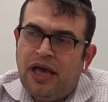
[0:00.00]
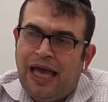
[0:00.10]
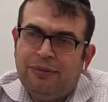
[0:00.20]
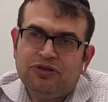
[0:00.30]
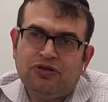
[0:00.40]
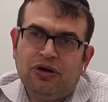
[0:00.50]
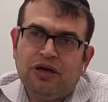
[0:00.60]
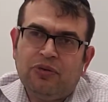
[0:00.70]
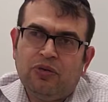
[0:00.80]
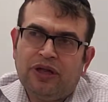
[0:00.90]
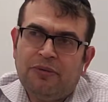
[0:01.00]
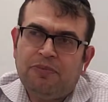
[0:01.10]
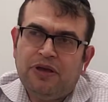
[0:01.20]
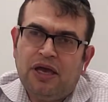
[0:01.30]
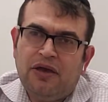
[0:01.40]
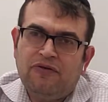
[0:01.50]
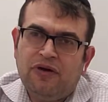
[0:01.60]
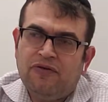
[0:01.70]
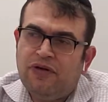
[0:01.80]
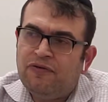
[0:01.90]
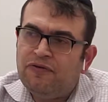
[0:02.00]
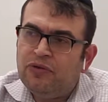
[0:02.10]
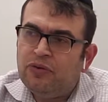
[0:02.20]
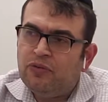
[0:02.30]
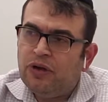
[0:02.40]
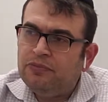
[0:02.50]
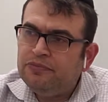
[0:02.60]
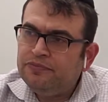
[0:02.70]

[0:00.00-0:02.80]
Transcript: hamstrung and will not be a very, very fluid one.